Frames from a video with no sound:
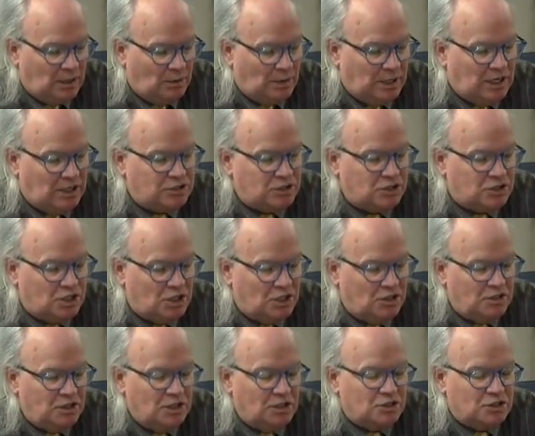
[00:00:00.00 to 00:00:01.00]
When I was the chair
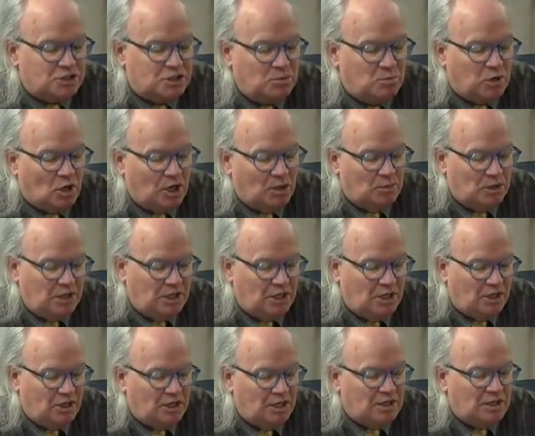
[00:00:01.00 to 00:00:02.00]
of the English department
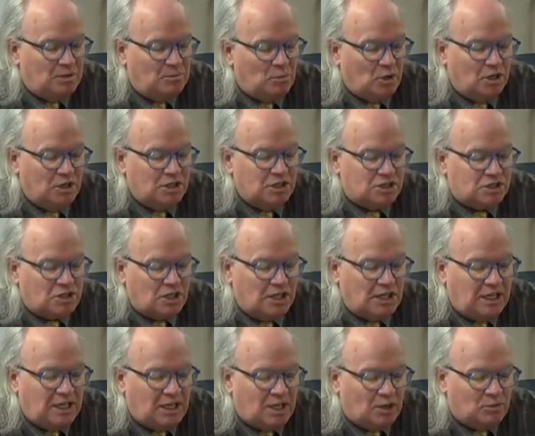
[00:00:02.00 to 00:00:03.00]
here at Murray
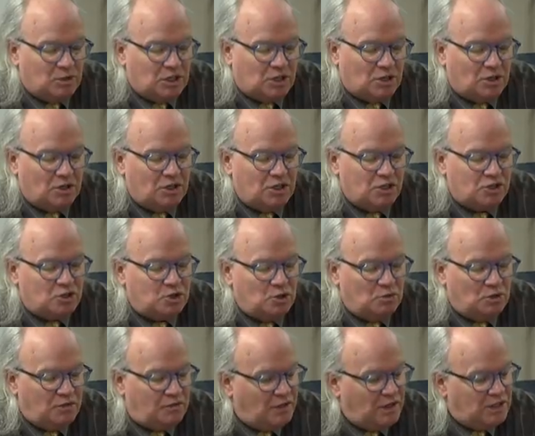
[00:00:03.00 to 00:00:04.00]
State, a recurrent issue
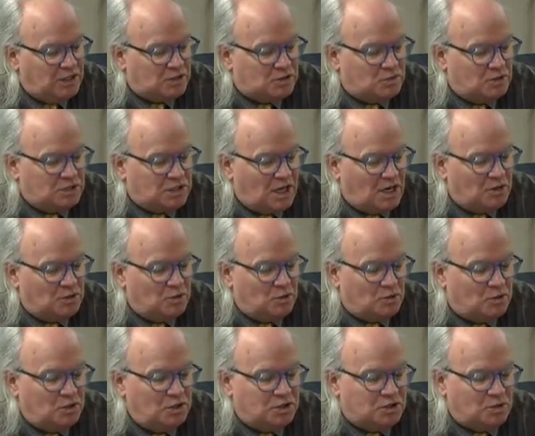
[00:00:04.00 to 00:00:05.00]
we faced was how to
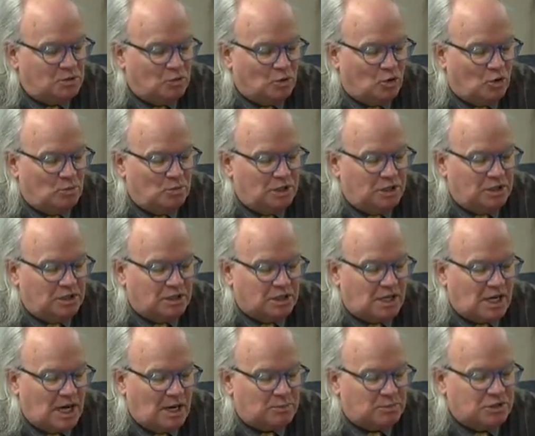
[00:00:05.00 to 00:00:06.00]
increase enrollment in the
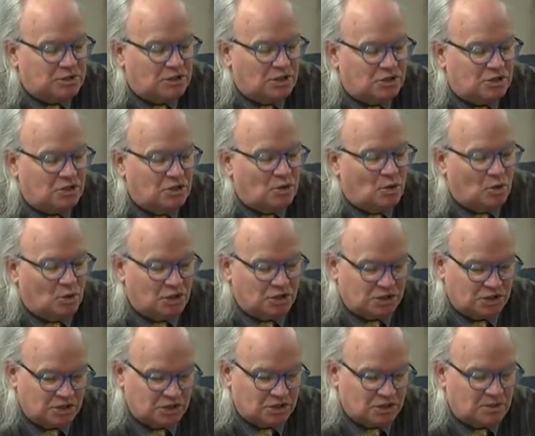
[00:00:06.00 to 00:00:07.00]
composition
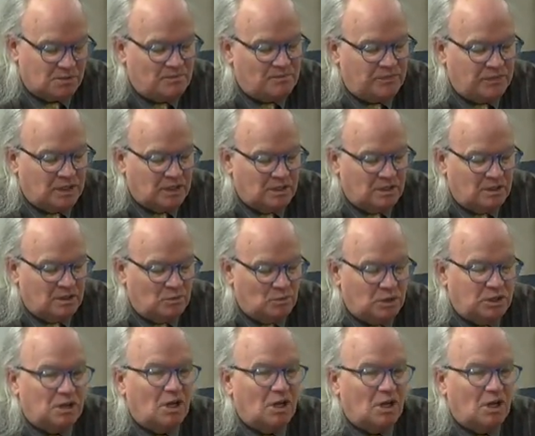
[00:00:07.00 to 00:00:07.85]
courses. We